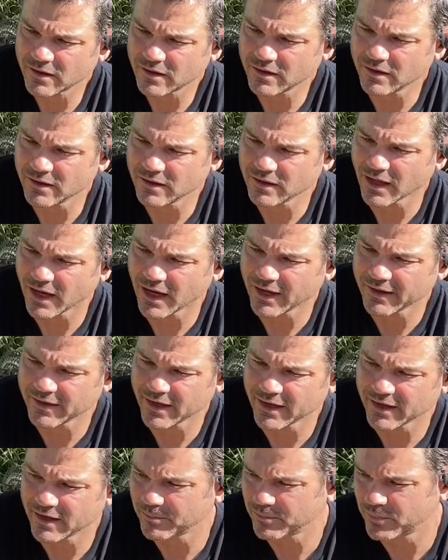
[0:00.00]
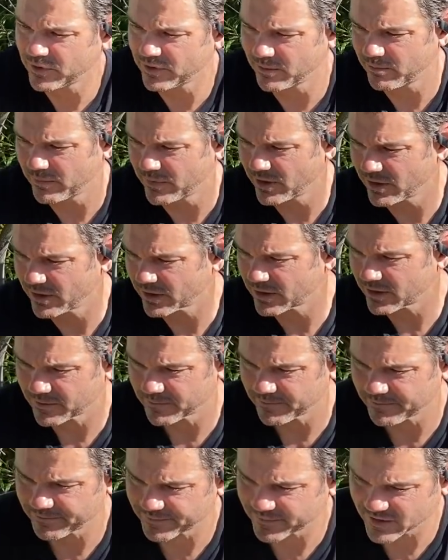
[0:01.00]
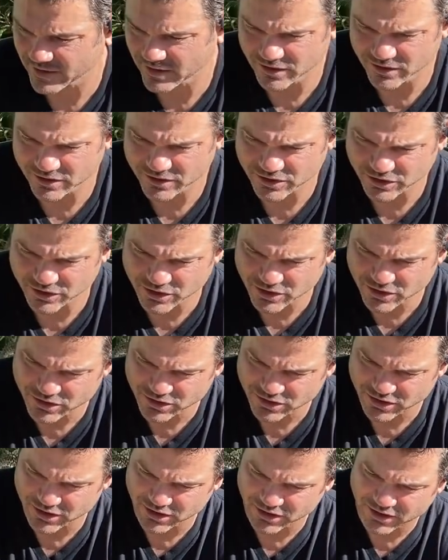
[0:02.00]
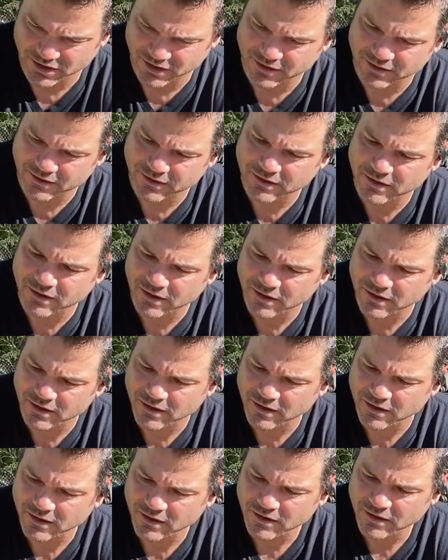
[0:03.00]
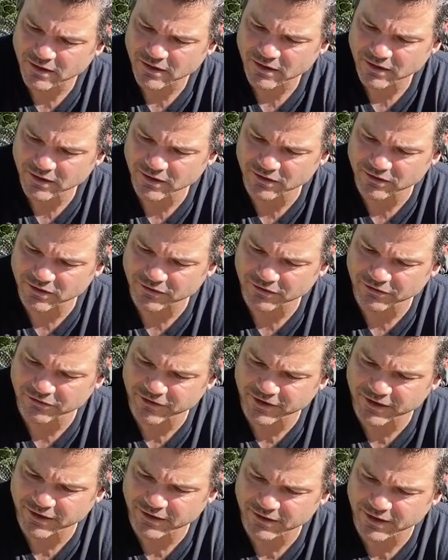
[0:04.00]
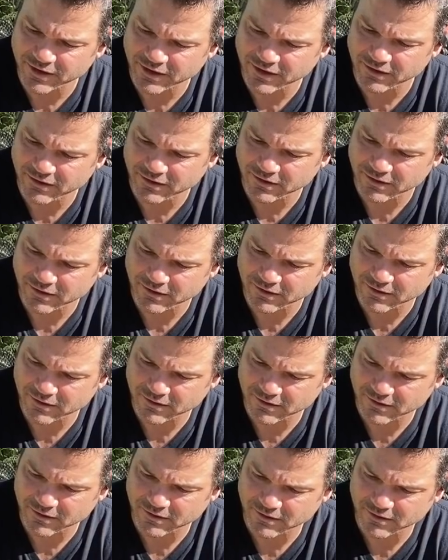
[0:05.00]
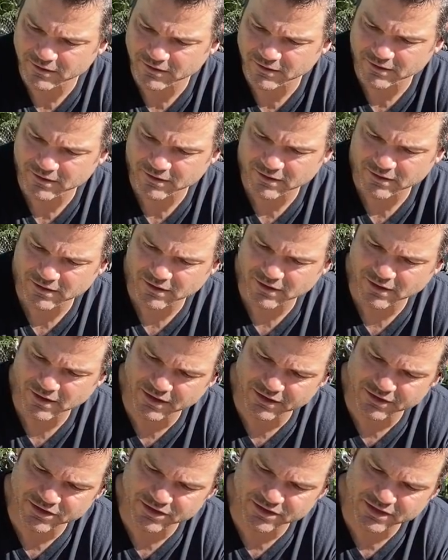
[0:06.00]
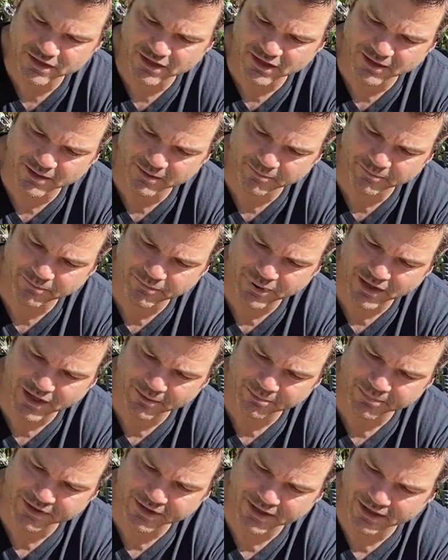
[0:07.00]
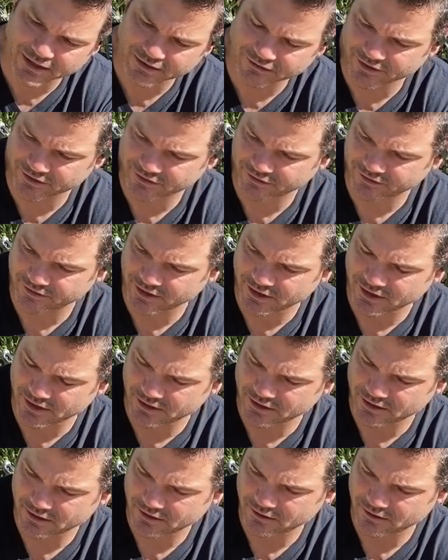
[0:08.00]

You line that up with a mark. Usually you can use a fingernail and just kind of pop it out of its seat.